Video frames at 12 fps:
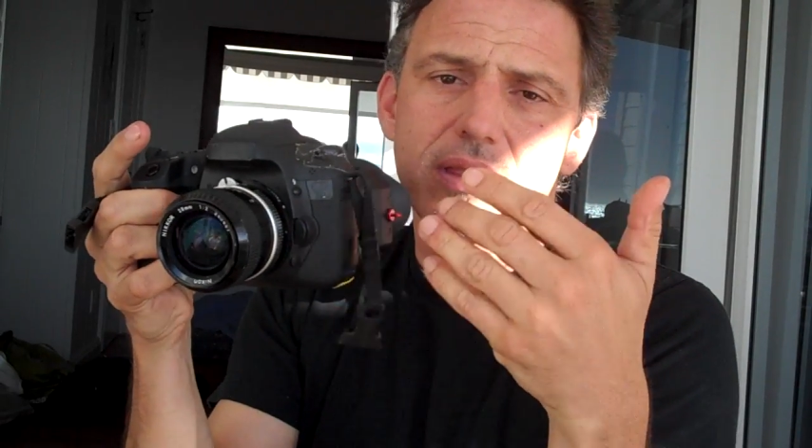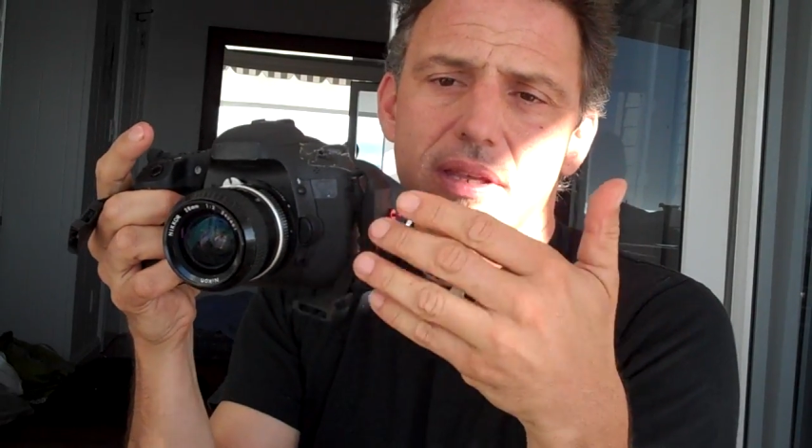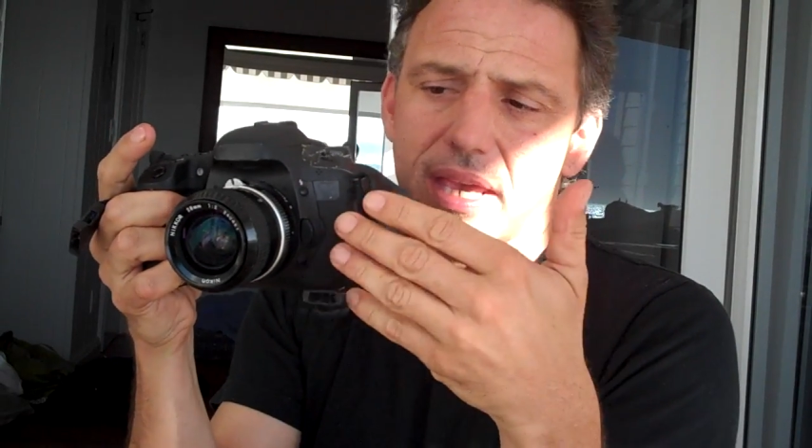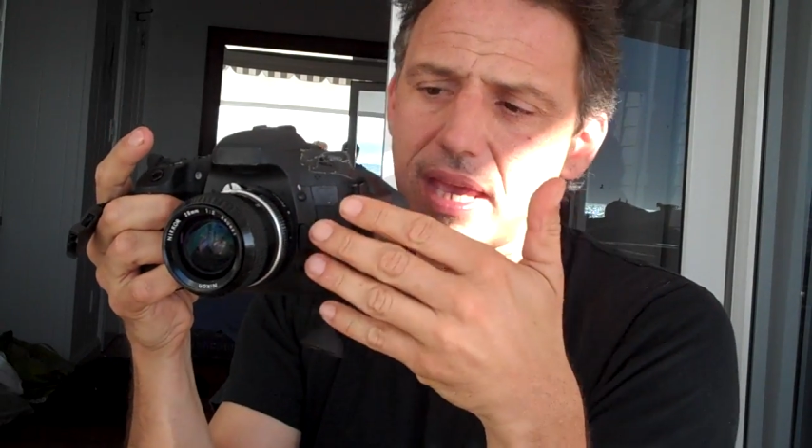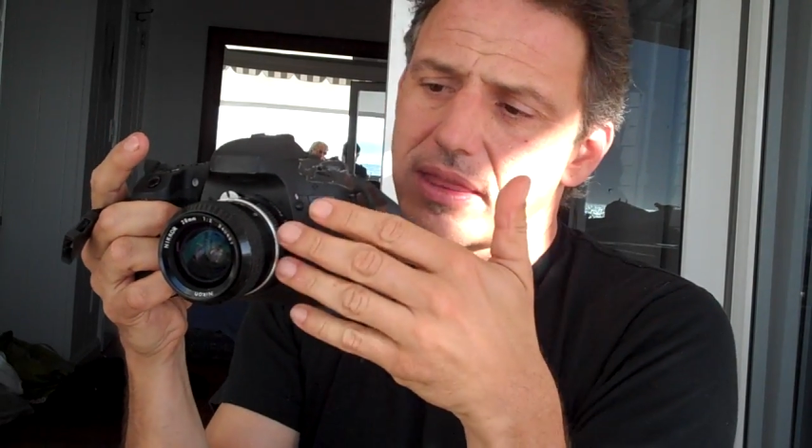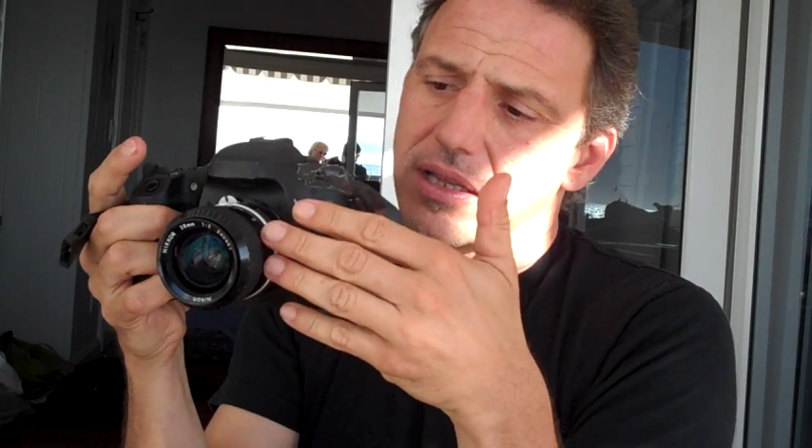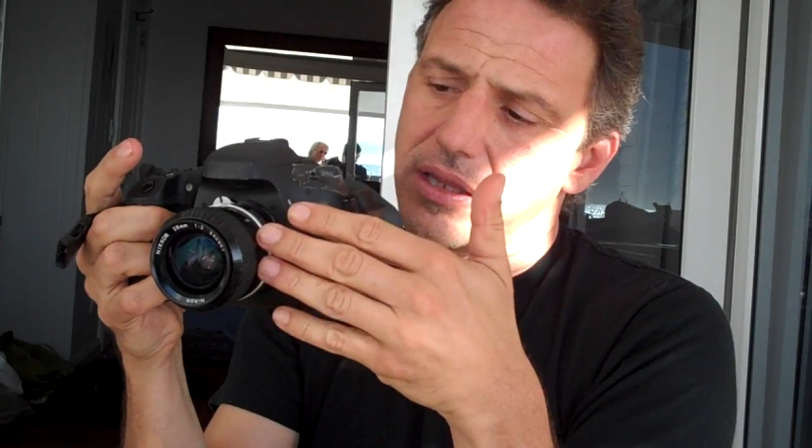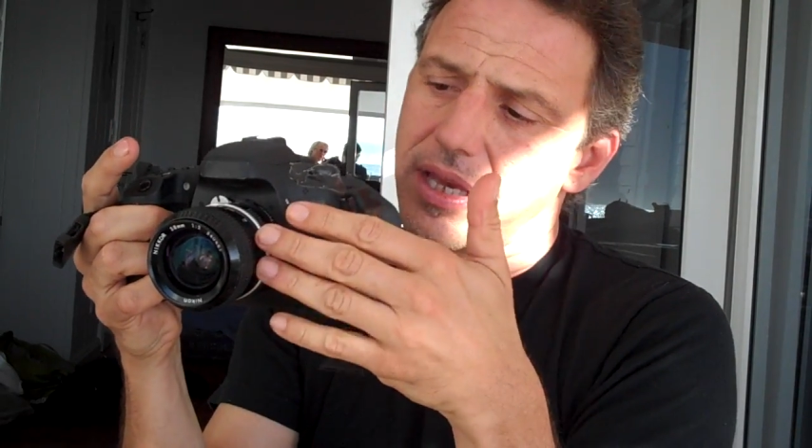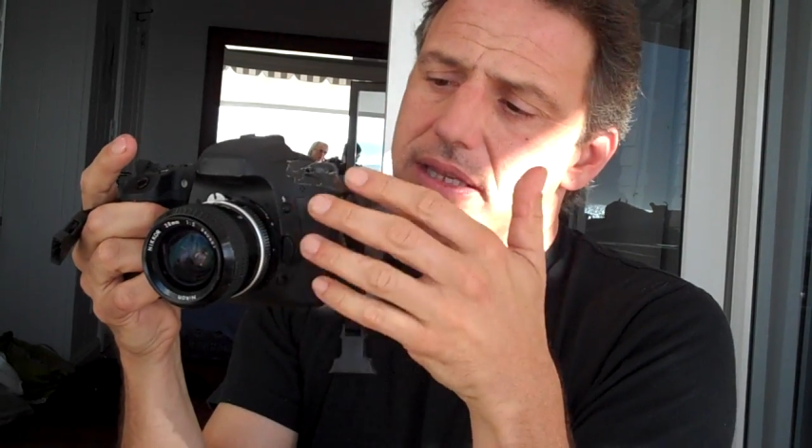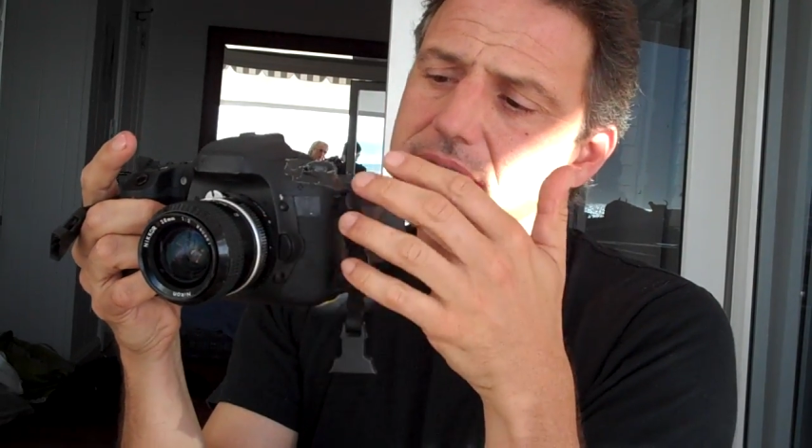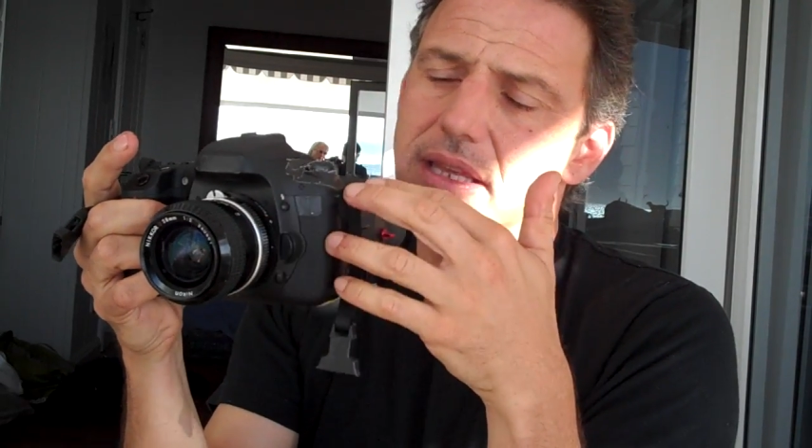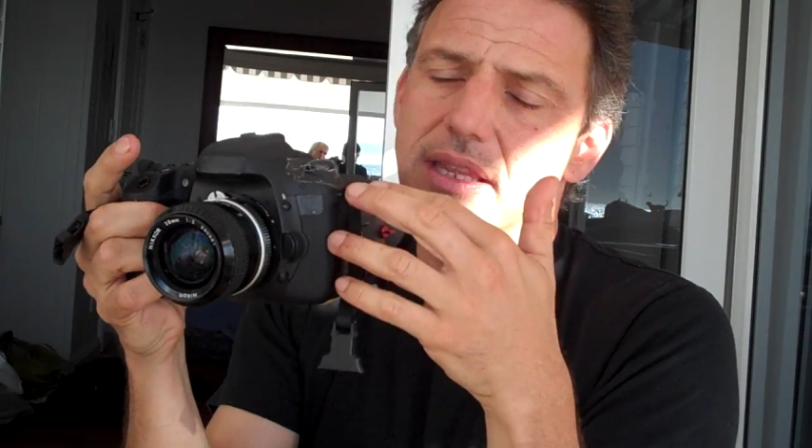the lens and
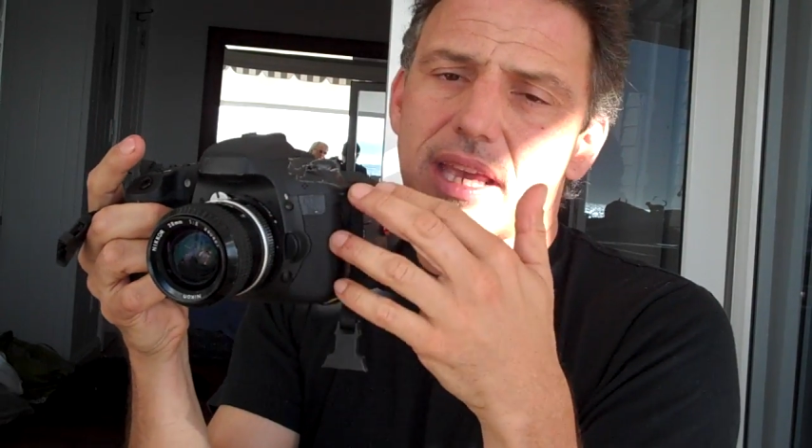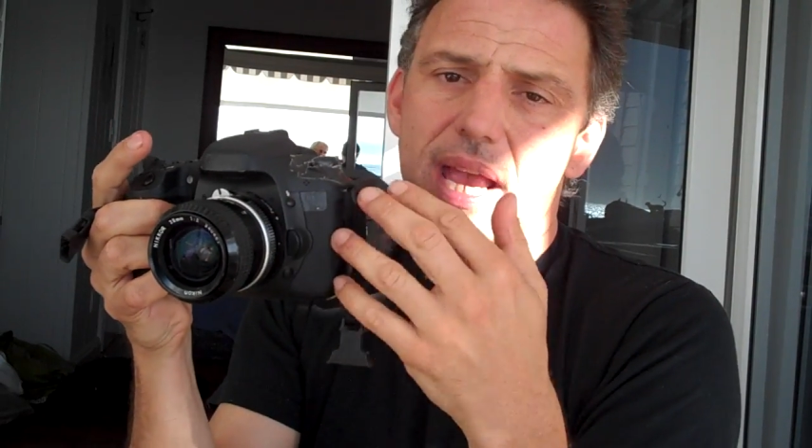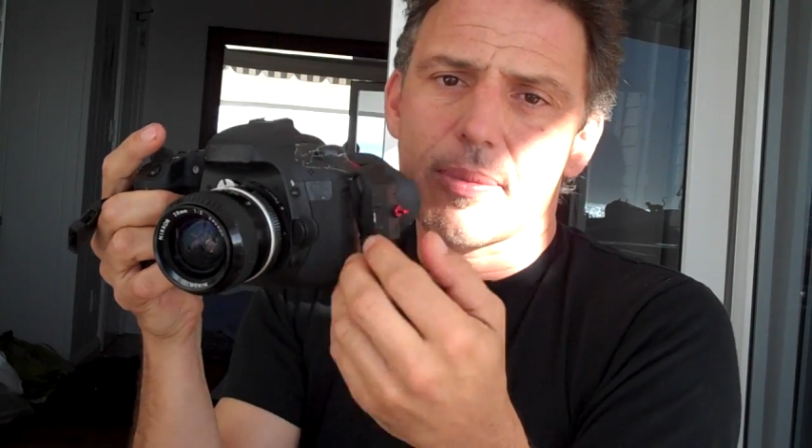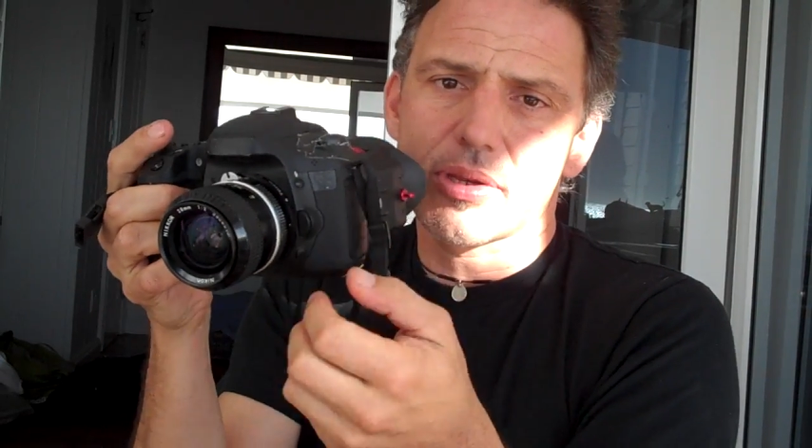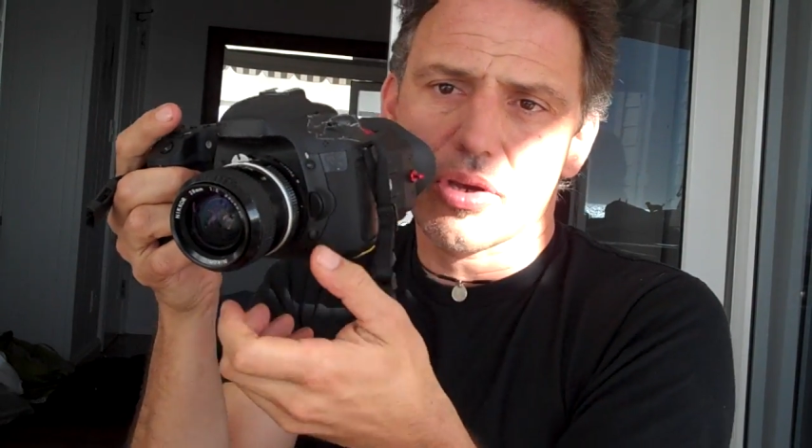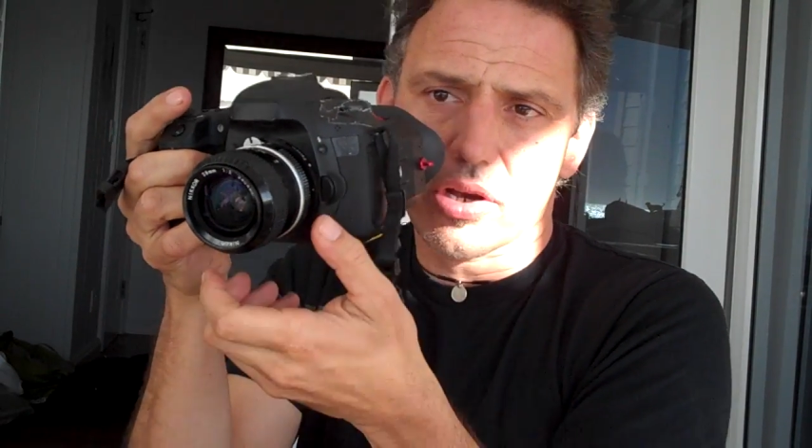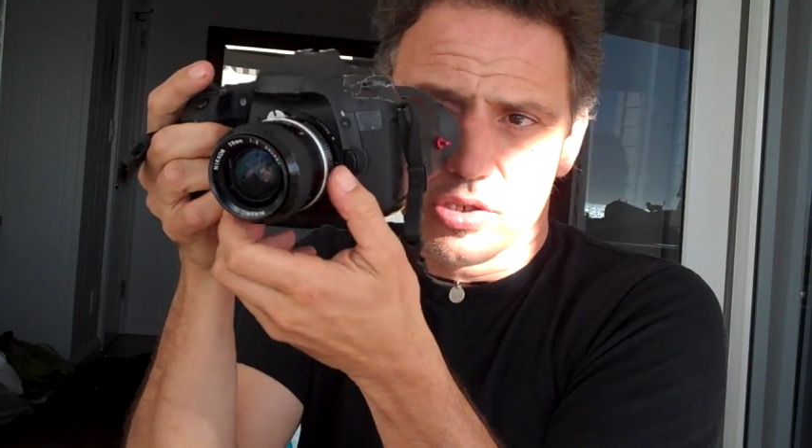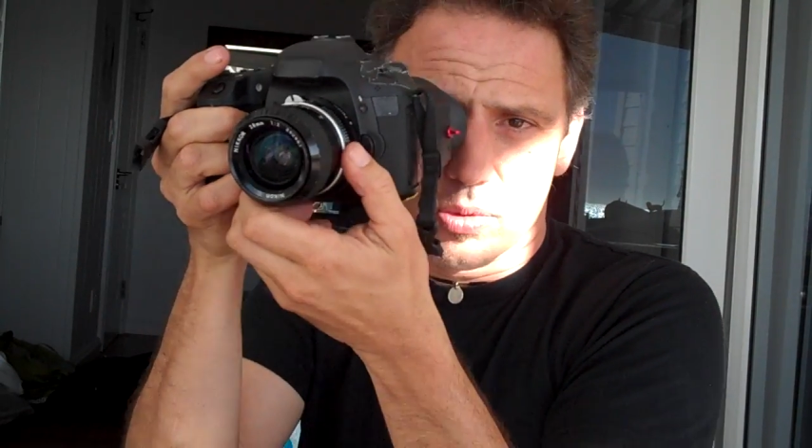the camera talks to each other.